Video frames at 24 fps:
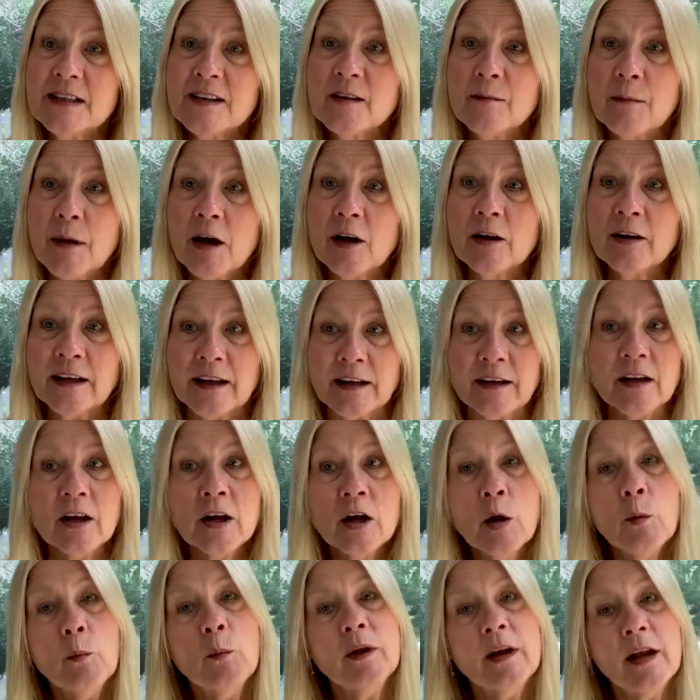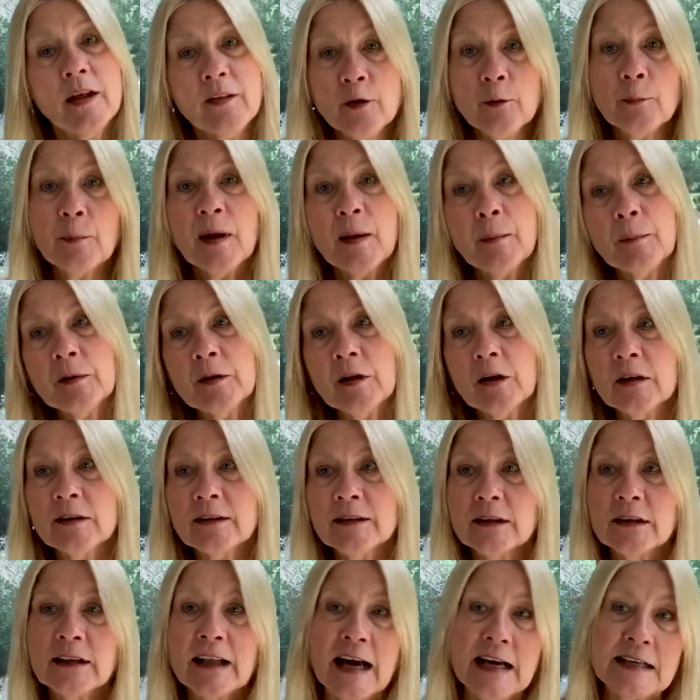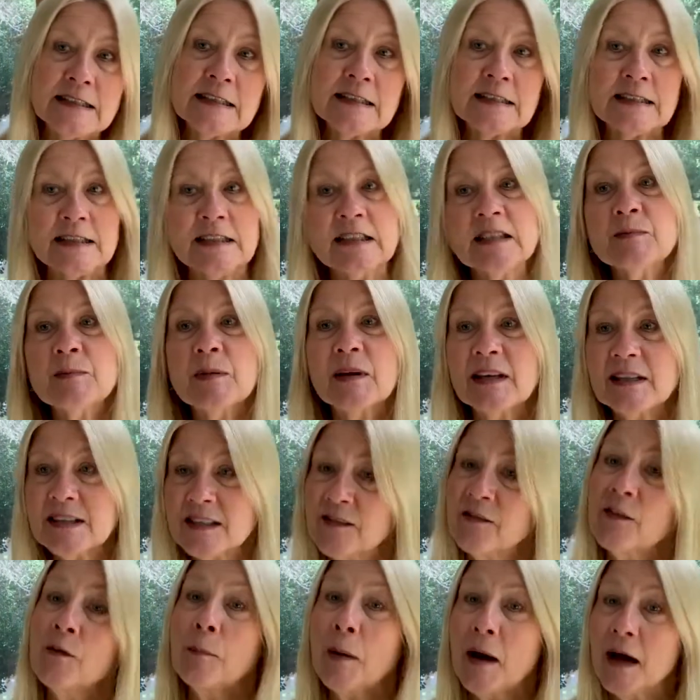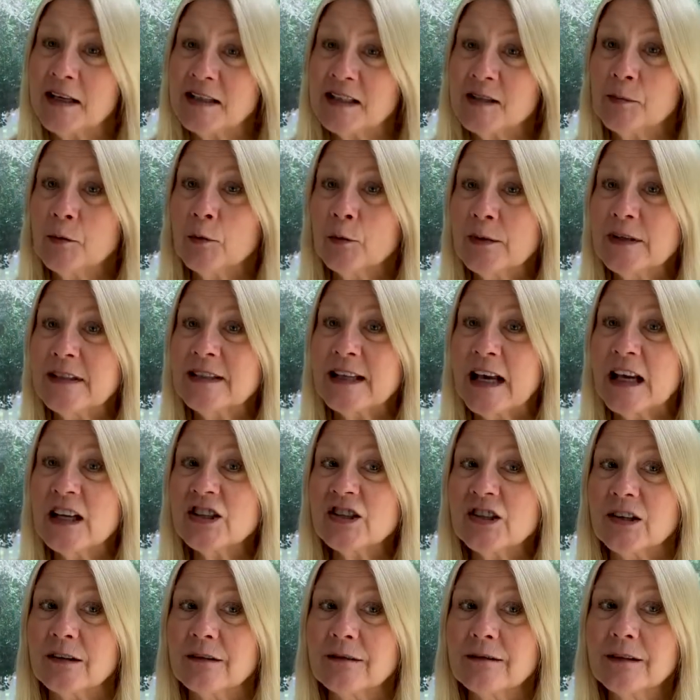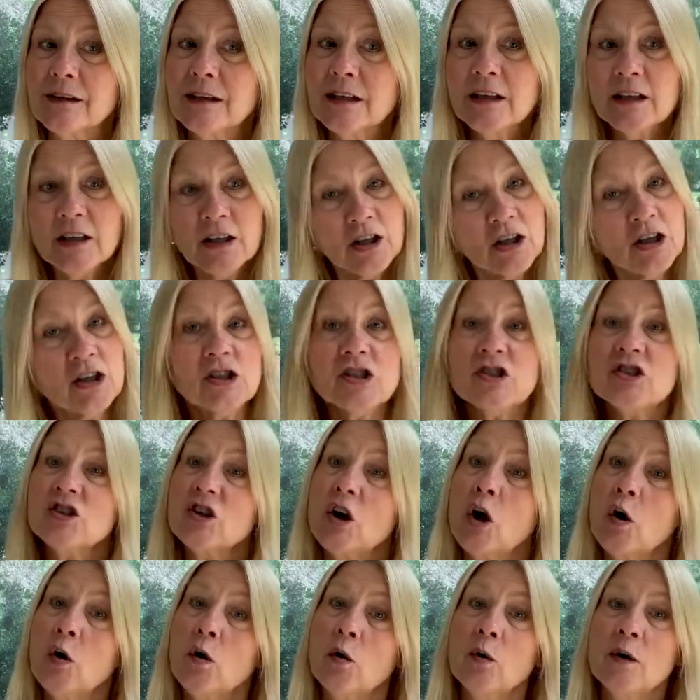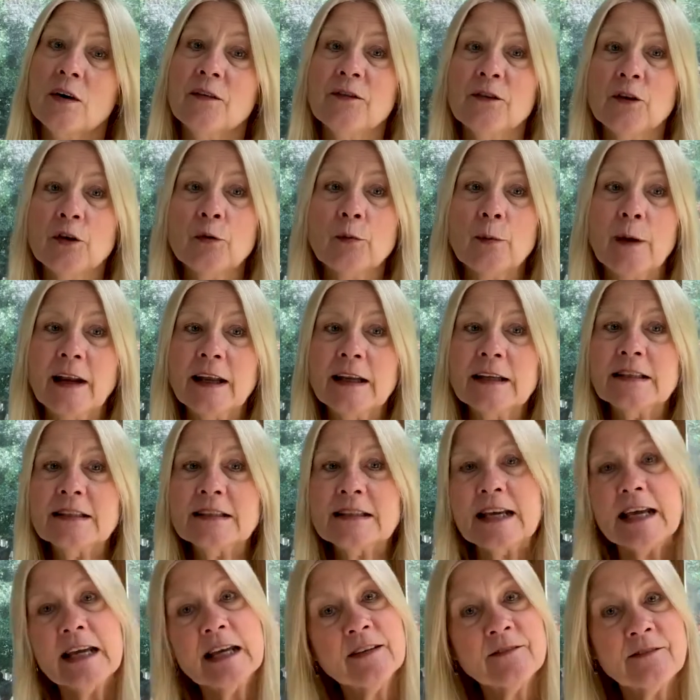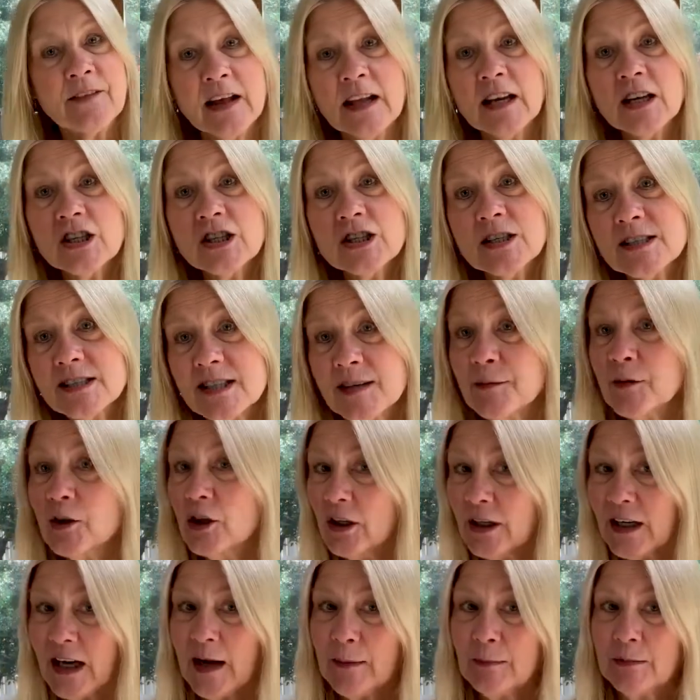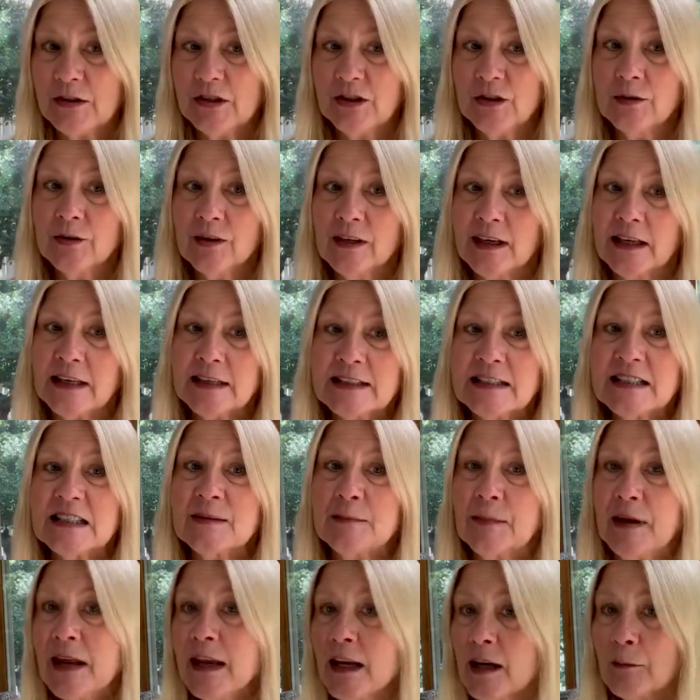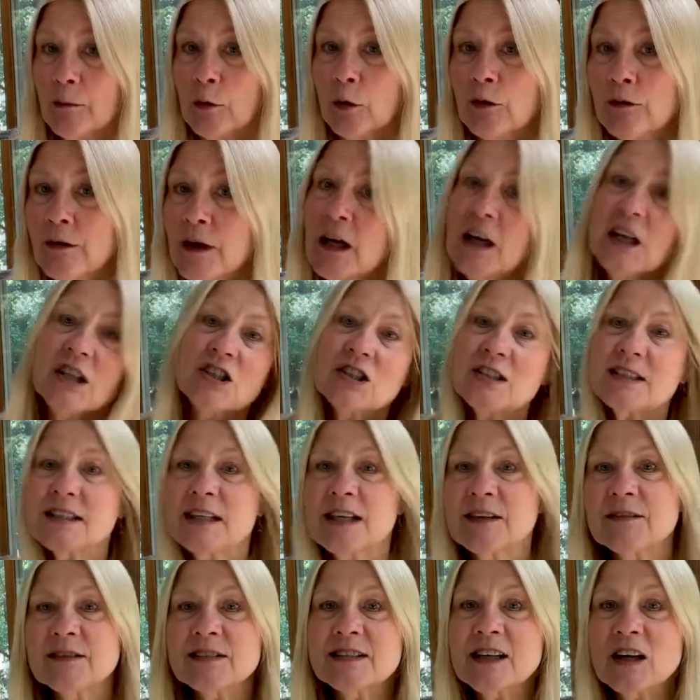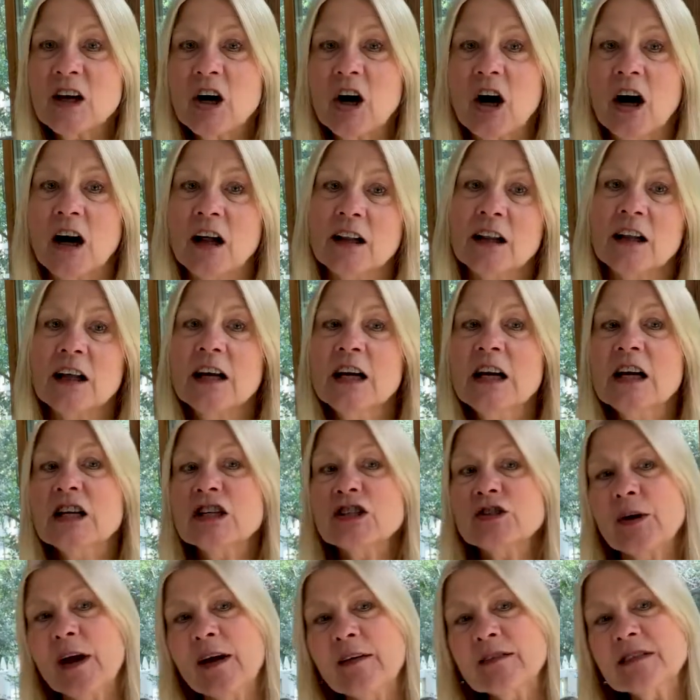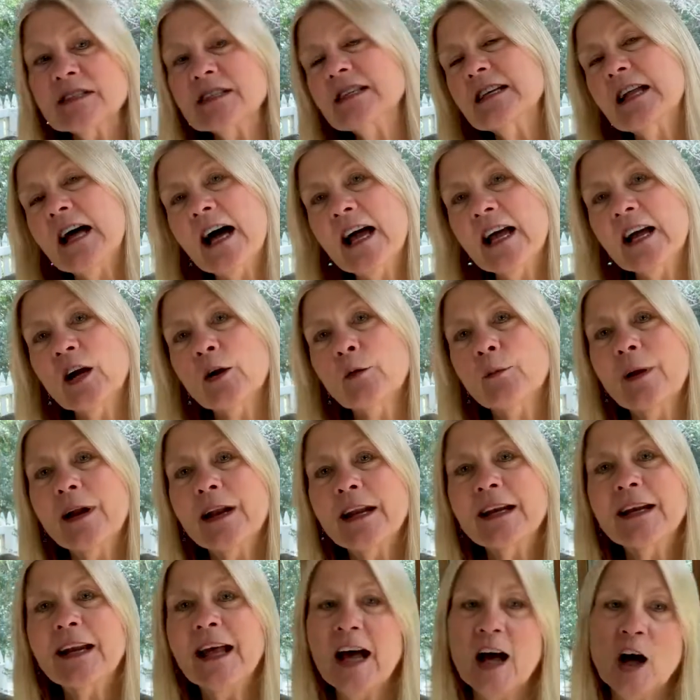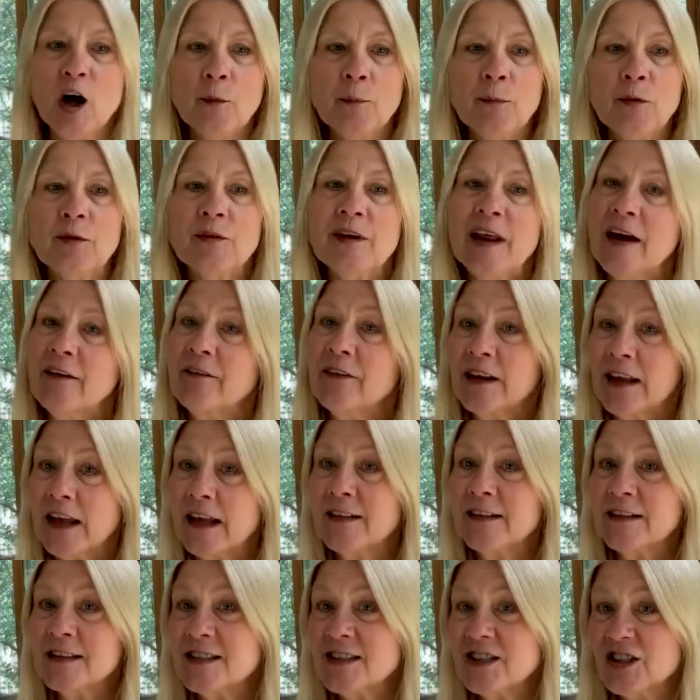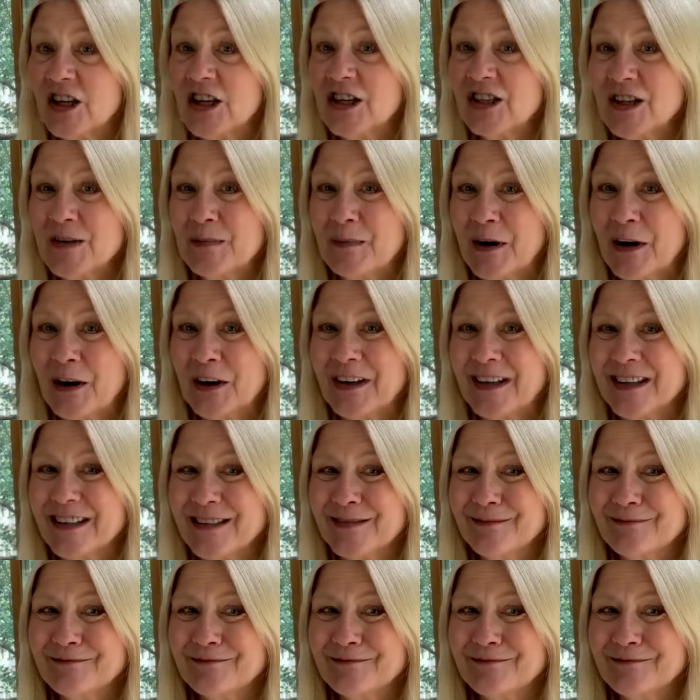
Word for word: the market when other people are a little hesitant because of a possible recession. So if you're ready to take advantage of some good opportunities to make a move, just give us a call. Travis and I are ready to help you navigate this changing market.